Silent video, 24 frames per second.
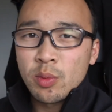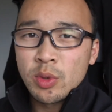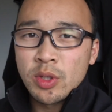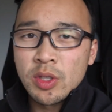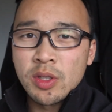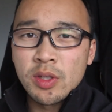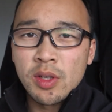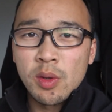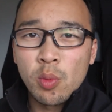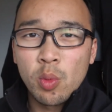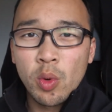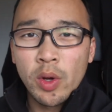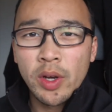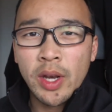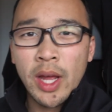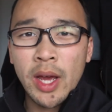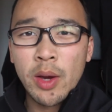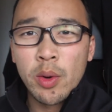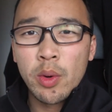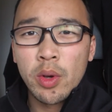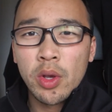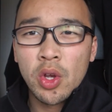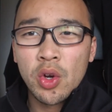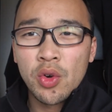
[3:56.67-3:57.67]
which is a
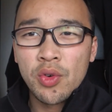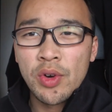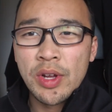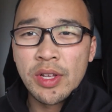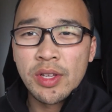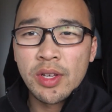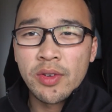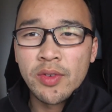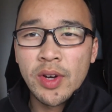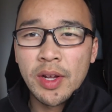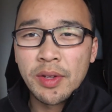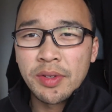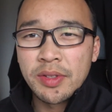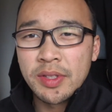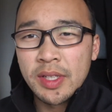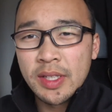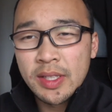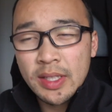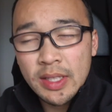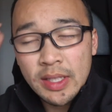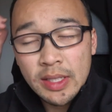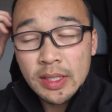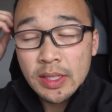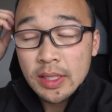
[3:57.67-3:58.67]
1-hour crit around
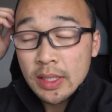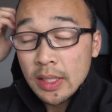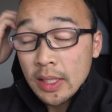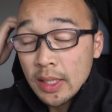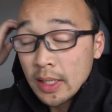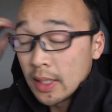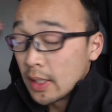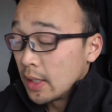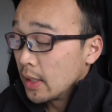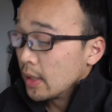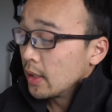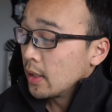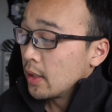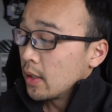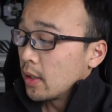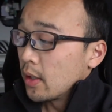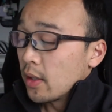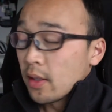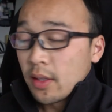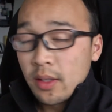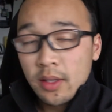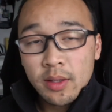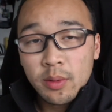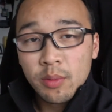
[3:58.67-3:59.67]
cities.
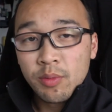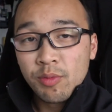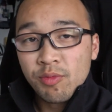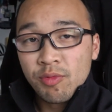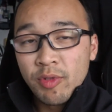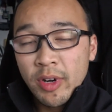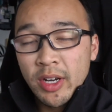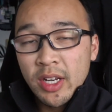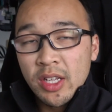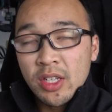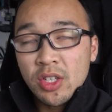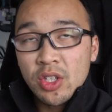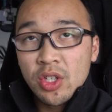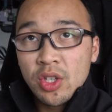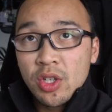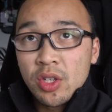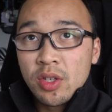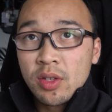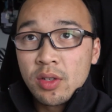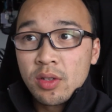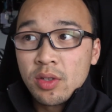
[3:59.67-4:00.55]
Redditch,